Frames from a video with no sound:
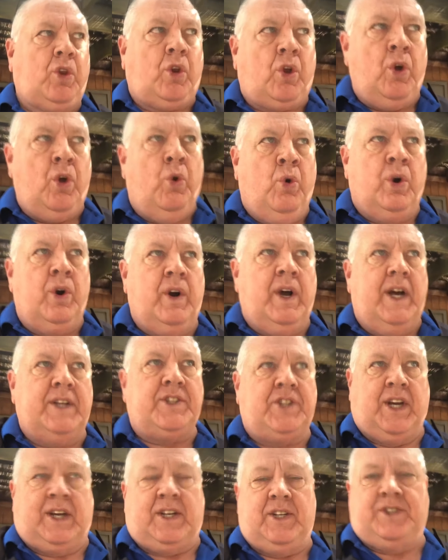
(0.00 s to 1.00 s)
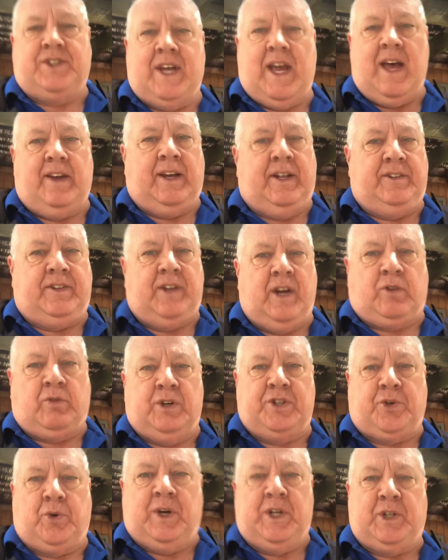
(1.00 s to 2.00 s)
609-268-3436. Or check us out at
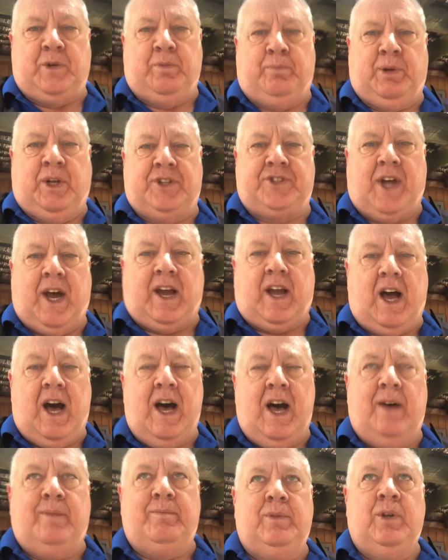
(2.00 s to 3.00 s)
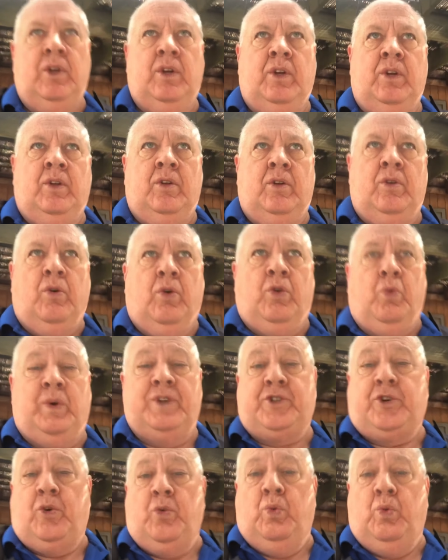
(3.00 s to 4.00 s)
deckrestorationplus.com or
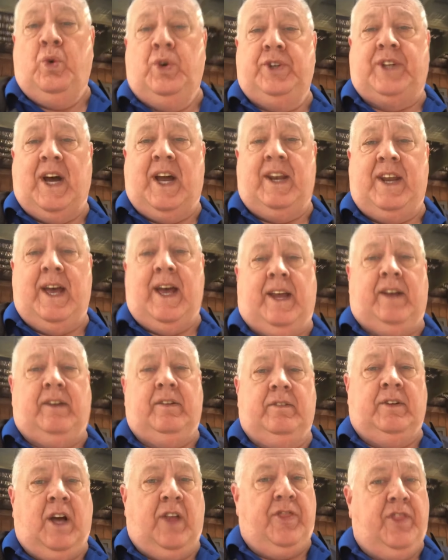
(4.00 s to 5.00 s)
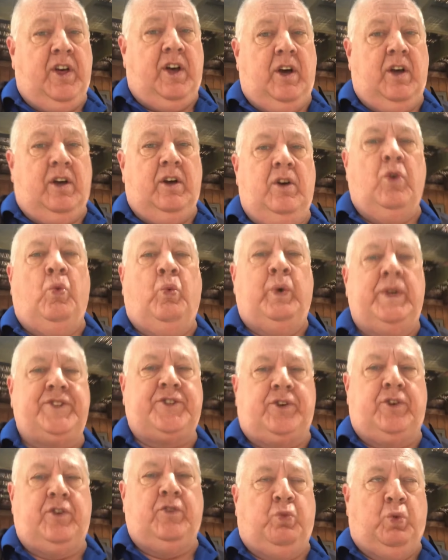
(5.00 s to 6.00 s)
thewizardofwood.net. Not the
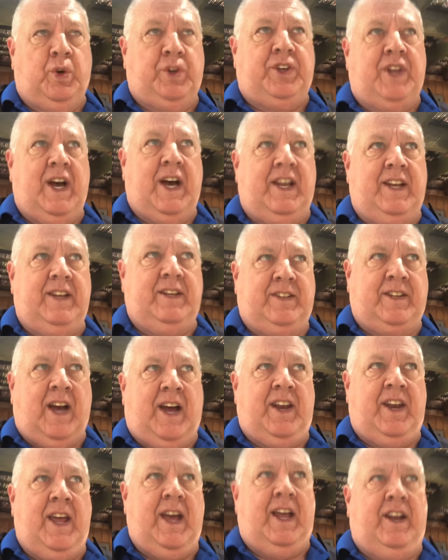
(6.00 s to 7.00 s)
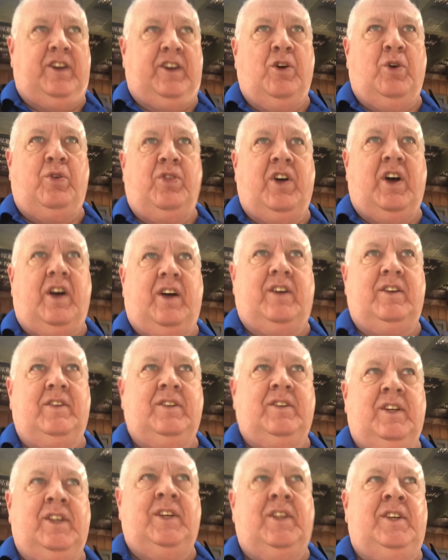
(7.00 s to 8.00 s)
wizardofwood.net, no the.
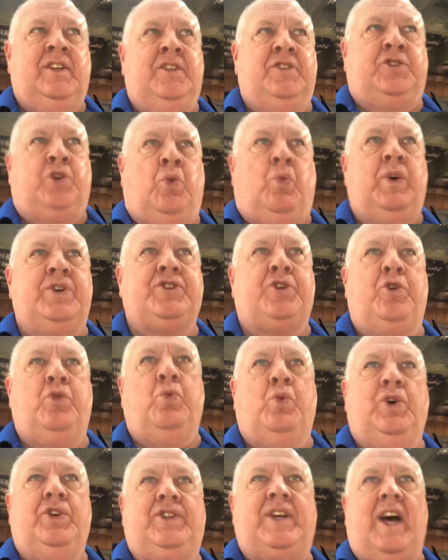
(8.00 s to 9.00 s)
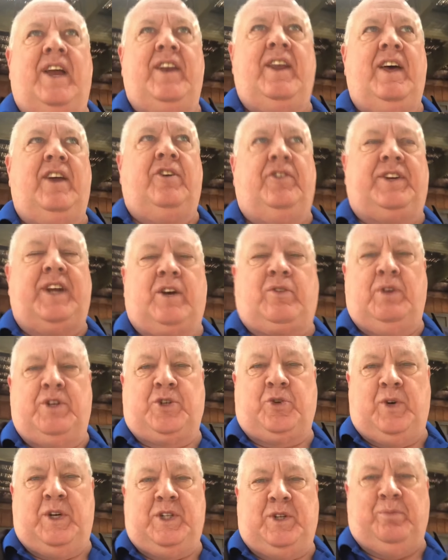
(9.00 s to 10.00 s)
So wizardofwood.net or
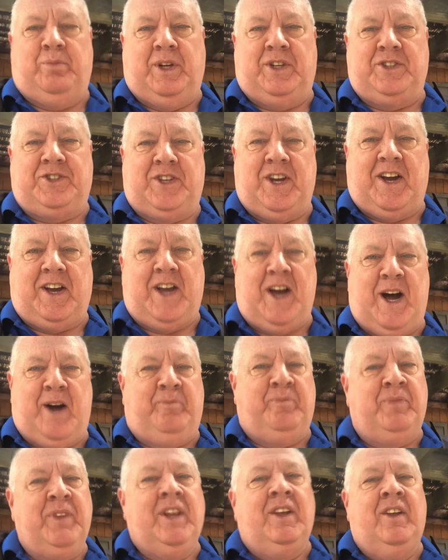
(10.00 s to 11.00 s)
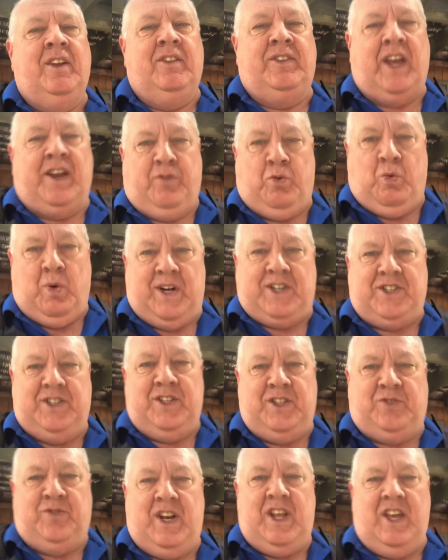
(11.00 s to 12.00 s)
deckrestorationplus.com. Thank you for watching
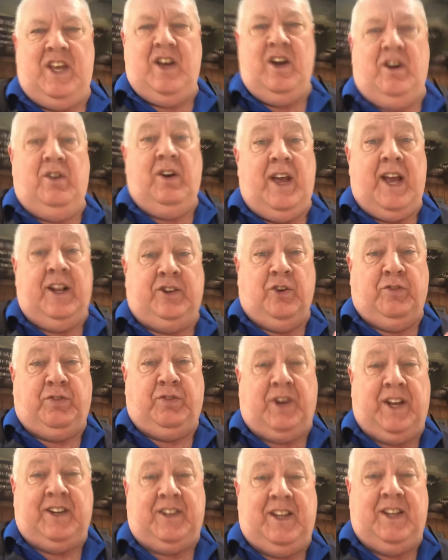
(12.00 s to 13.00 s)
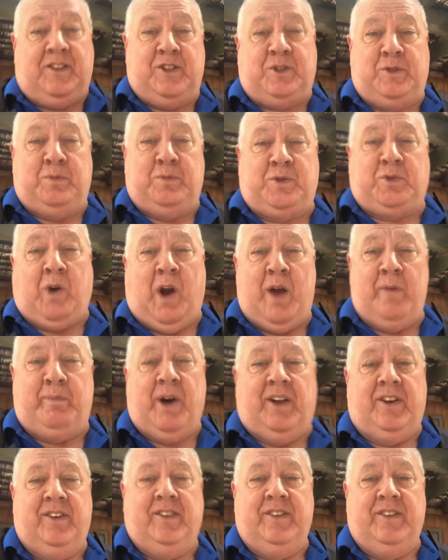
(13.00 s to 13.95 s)
this video, and don't forget to hit the subscribe button.